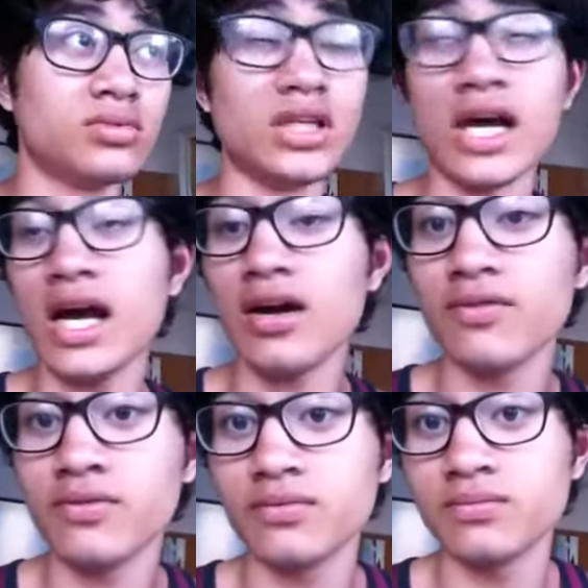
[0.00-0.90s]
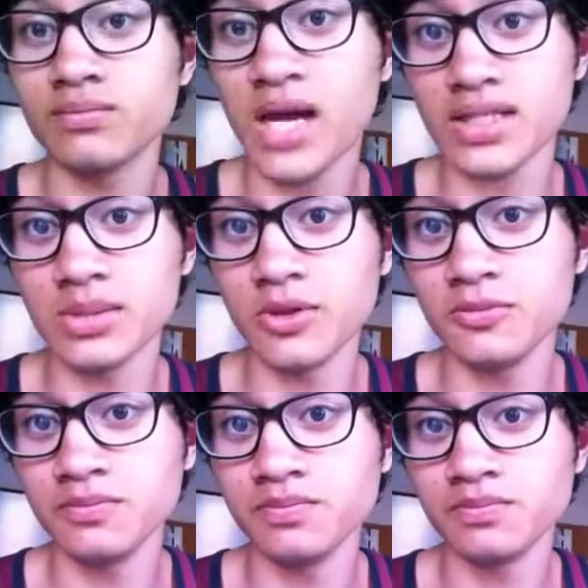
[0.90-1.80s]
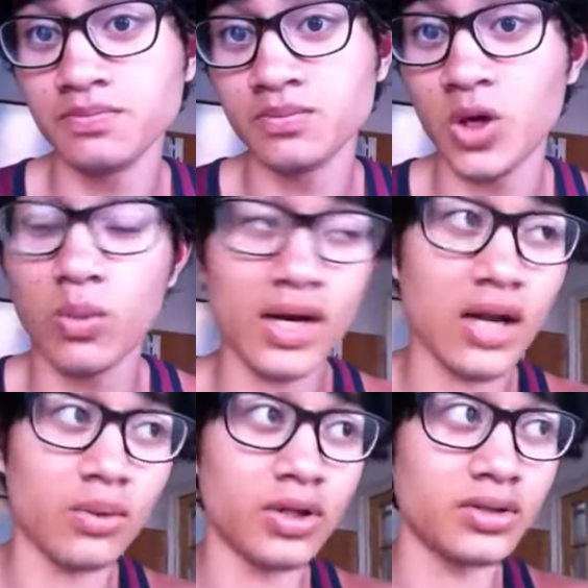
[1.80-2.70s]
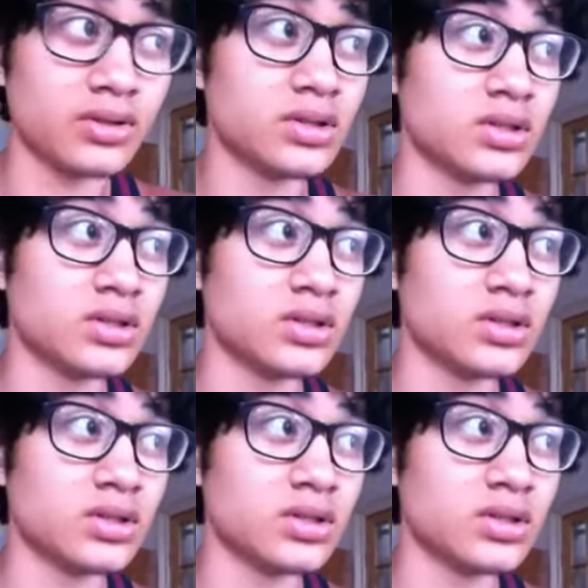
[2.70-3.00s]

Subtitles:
and a half maximum, or 1 hour,